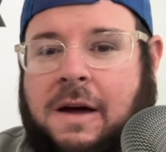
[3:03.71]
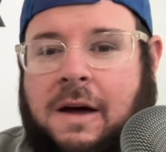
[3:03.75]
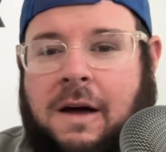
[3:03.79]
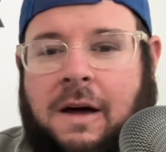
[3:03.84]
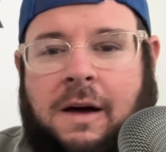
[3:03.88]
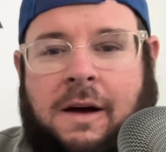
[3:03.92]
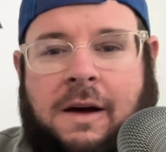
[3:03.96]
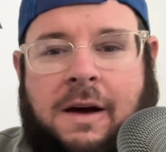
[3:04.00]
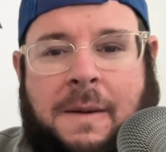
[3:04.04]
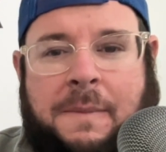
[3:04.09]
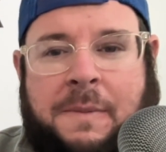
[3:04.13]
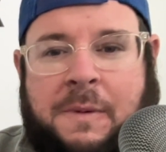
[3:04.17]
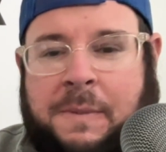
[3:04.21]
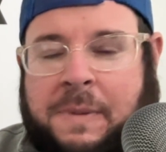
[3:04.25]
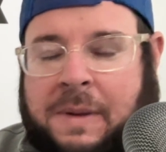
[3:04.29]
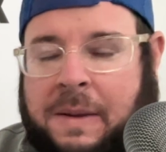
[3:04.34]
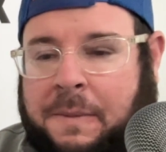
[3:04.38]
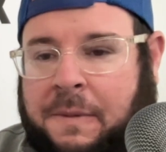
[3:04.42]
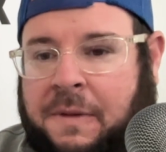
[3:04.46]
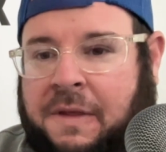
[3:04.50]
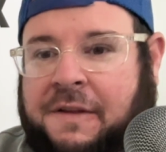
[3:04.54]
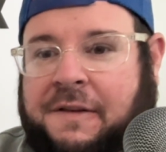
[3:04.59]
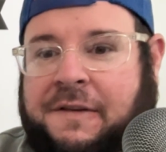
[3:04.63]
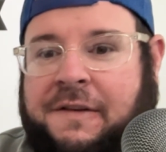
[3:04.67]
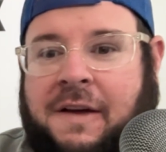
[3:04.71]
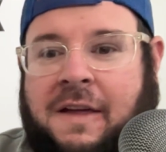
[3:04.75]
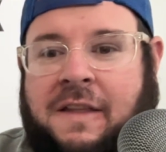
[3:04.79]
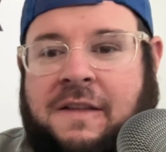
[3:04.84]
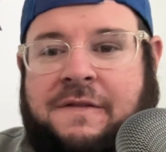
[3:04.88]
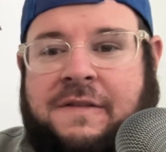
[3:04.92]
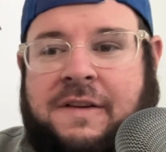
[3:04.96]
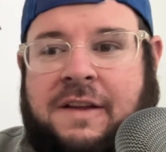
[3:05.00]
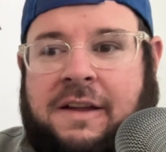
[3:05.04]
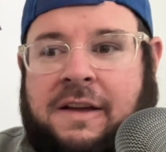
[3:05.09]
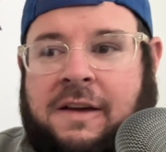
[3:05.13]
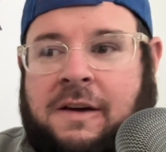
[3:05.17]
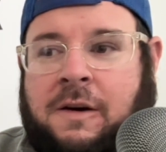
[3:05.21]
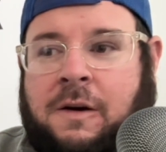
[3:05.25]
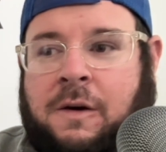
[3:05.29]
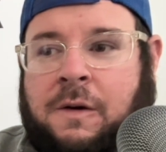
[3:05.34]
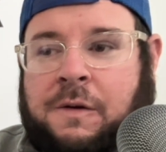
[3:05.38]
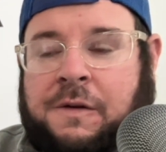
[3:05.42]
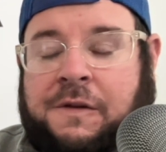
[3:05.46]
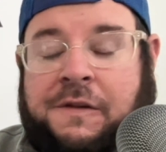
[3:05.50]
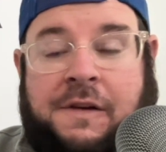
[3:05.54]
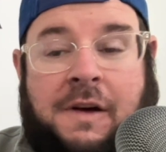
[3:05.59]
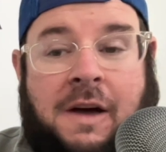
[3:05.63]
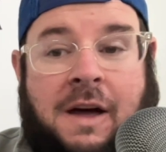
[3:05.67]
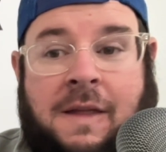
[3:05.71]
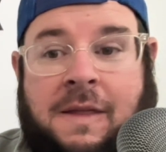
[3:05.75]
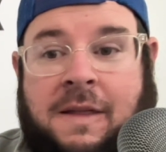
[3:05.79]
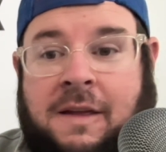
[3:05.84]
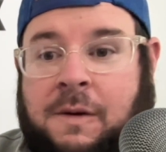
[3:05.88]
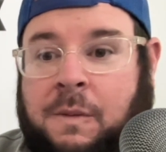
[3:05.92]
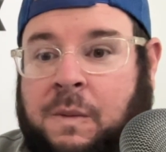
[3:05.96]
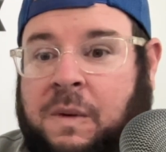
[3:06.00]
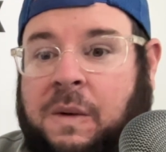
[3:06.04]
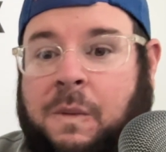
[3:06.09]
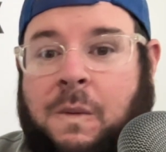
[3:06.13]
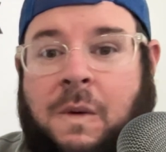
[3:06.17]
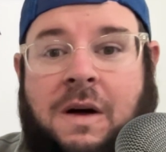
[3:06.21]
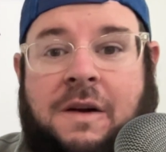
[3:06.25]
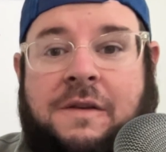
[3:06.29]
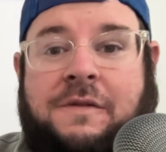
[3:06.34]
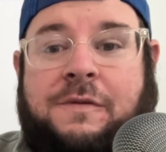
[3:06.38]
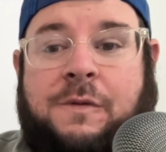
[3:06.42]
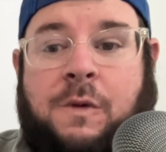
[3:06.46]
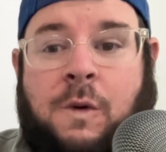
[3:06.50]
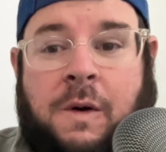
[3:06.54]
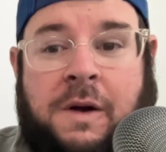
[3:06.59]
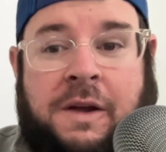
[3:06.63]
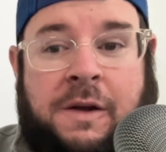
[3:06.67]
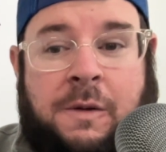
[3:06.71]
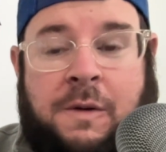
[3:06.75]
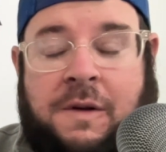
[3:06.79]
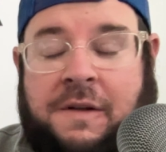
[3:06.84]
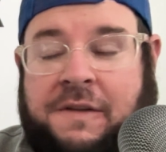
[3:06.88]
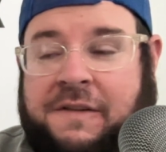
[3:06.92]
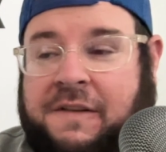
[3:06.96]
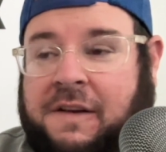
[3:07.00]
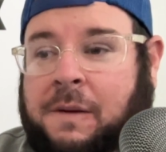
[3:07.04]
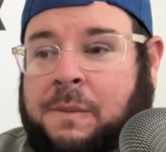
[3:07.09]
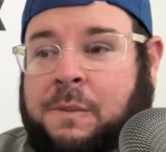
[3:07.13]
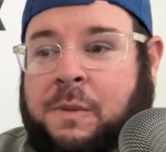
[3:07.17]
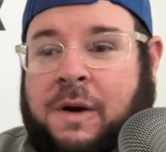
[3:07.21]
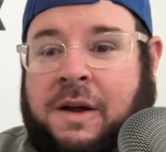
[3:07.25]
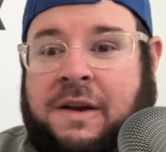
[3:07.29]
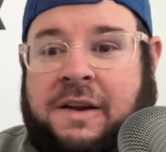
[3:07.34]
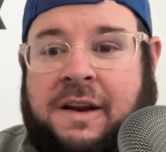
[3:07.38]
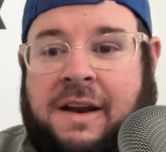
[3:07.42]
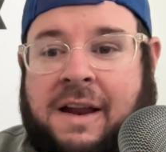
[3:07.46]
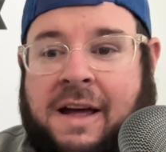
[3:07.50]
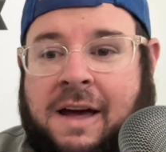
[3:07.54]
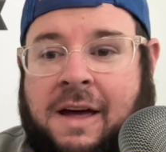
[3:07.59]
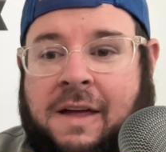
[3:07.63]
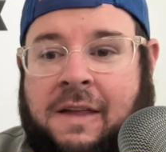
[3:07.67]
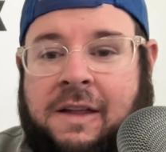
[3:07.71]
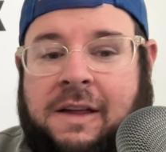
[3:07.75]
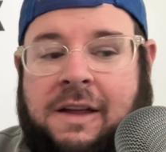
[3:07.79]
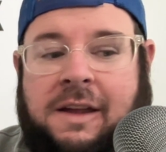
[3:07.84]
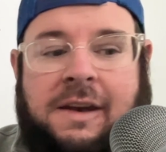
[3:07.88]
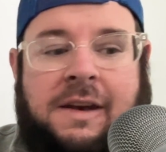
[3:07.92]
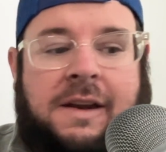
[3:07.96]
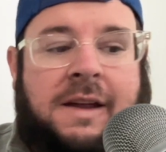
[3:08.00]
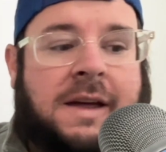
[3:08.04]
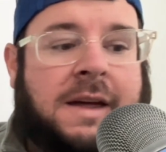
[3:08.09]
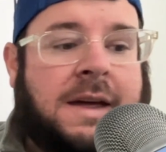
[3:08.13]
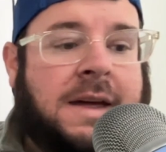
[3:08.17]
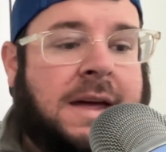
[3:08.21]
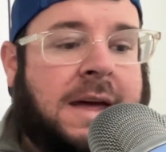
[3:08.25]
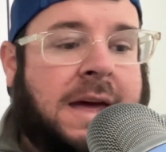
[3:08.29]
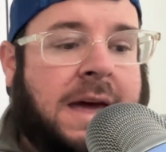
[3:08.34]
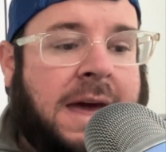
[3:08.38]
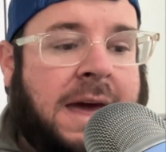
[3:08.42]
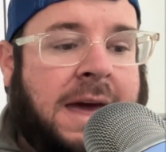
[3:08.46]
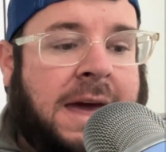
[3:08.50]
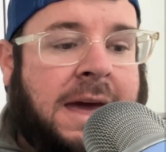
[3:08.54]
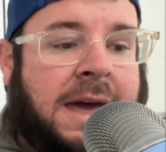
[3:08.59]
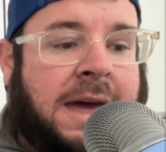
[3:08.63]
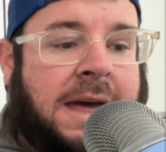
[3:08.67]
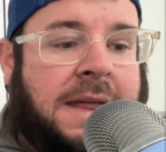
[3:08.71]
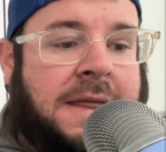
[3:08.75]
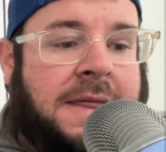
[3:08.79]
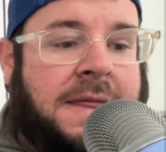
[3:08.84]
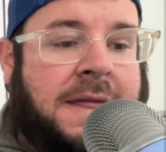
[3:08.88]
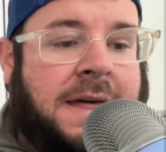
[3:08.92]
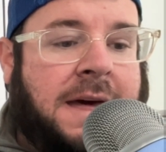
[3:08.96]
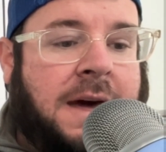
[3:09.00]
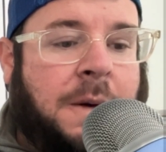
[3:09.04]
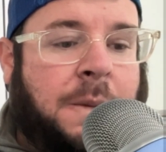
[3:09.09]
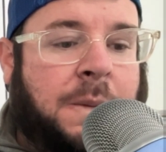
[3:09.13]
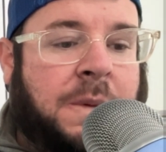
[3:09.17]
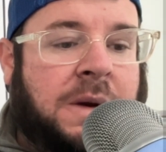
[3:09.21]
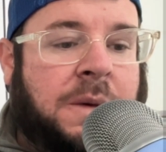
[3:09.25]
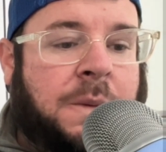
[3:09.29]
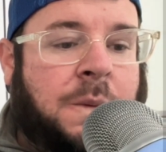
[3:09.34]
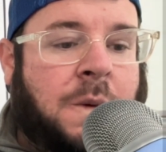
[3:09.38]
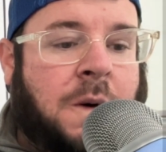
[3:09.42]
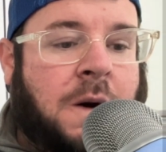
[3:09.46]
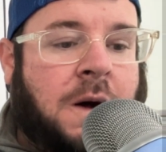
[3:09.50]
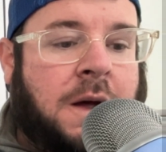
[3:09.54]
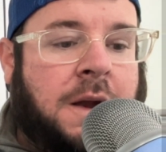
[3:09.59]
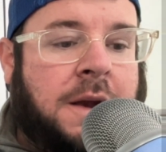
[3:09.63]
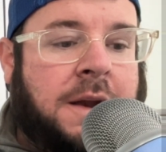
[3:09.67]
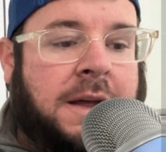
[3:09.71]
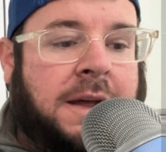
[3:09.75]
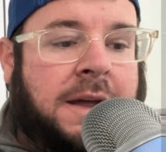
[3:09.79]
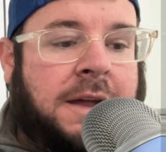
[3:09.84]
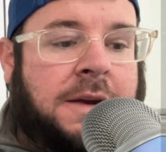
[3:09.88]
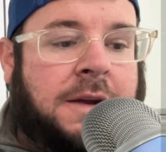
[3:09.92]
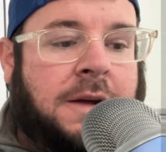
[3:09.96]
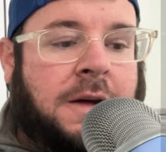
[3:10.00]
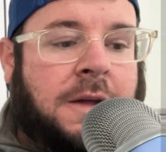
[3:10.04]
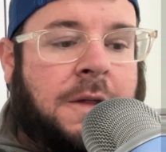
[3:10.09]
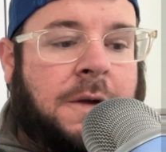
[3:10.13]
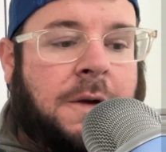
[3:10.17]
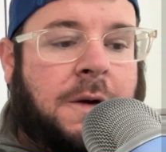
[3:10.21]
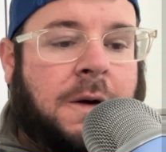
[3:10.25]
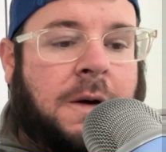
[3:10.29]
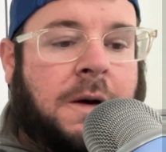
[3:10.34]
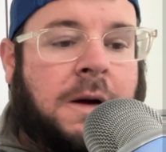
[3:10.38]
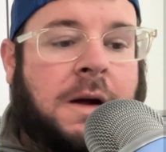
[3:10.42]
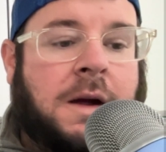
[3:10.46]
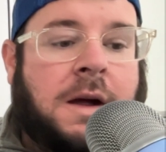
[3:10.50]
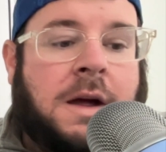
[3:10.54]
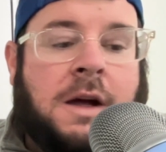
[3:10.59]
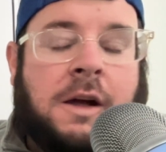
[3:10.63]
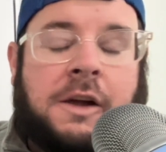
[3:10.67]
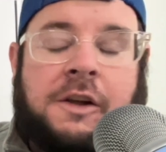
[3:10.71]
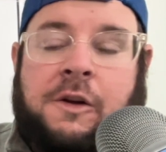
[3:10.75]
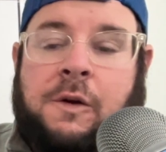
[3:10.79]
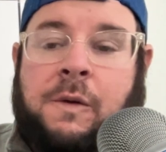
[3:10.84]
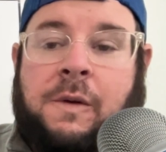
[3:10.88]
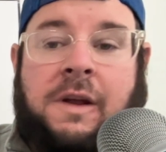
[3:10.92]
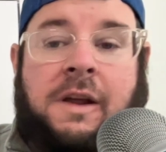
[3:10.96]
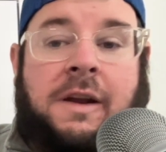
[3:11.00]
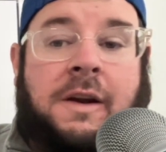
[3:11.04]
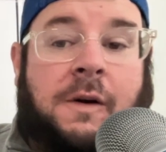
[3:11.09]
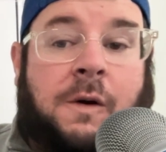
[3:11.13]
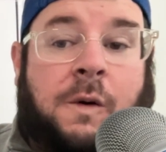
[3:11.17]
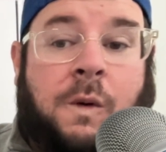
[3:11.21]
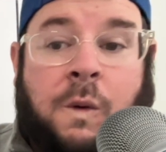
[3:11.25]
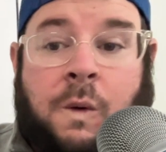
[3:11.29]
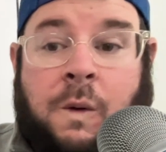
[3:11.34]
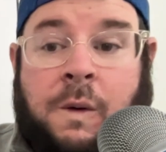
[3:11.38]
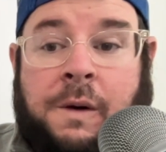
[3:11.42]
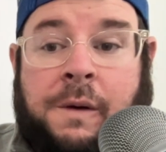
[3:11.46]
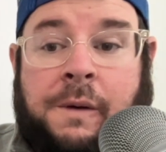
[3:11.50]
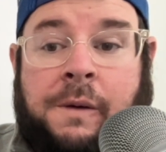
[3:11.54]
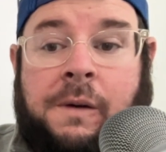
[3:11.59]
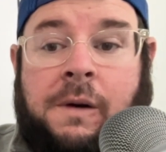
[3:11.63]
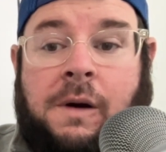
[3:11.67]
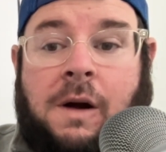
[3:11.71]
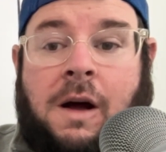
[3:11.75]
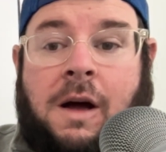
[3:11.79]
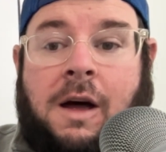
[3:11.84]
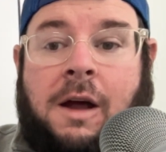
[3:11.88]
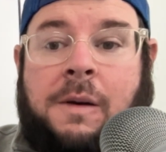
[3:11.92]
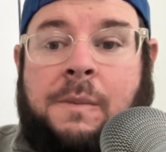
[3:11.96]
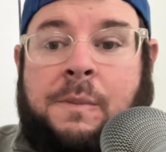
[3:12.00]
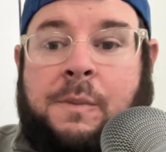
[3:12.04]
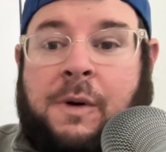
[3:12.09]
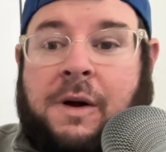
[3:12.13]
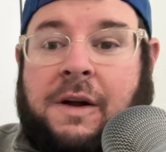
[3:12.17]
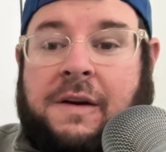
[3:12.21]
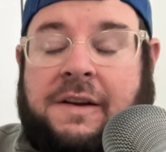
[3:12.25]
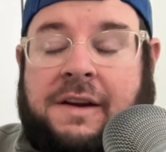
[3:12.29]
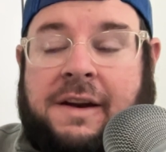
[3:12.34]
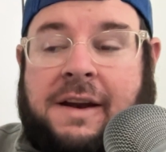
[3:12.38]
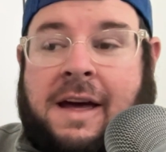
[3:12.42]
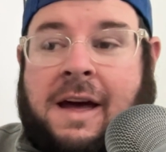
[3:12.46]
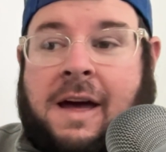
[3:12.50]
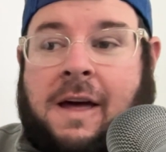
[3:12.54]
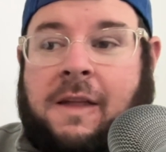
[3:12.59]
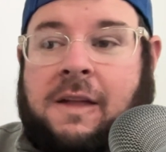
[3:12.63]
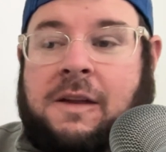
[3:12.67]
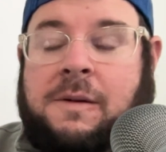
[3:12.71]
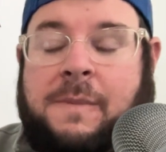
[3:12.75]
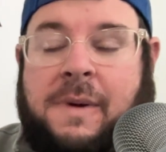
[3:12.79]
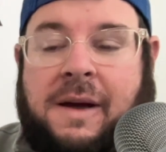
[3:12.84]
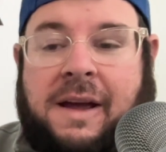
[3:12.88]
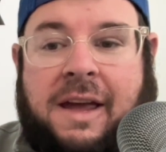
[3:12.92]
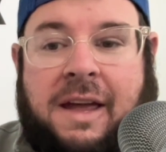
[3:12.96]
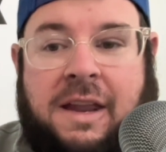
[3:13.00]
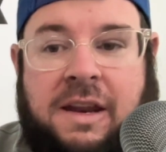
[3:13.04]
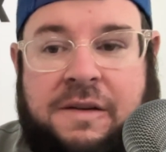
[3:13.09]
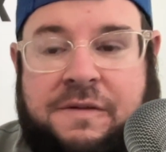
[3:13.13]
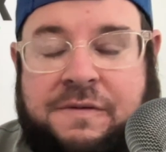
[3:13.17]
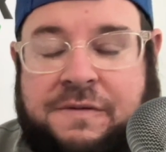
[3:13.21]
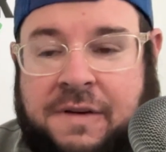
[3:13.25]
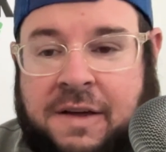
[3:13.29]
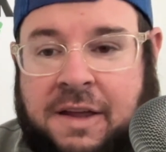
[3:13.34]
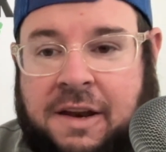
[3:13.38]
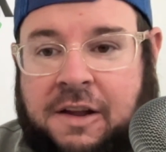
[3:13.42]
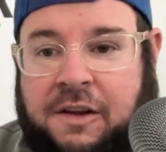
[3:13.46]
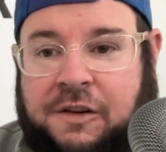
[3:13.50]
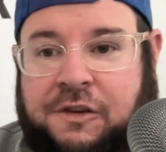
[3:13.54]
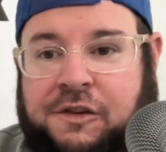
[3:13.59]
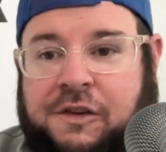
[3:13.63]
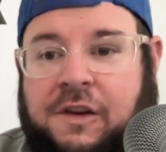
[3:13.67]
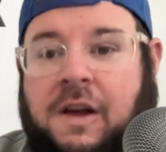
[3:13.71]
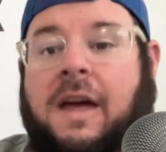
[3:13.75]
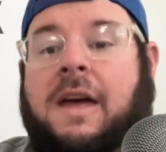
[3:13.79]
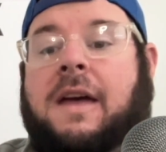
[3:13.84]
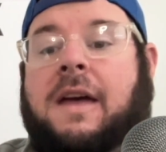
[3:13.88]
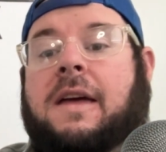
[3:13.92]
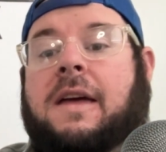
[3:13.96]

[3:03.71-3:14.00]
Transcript: A couple people that saw the video saw that we won 4 units on Brendan Allen and that we won another unit and a quarter on Brendan Allen by any finish.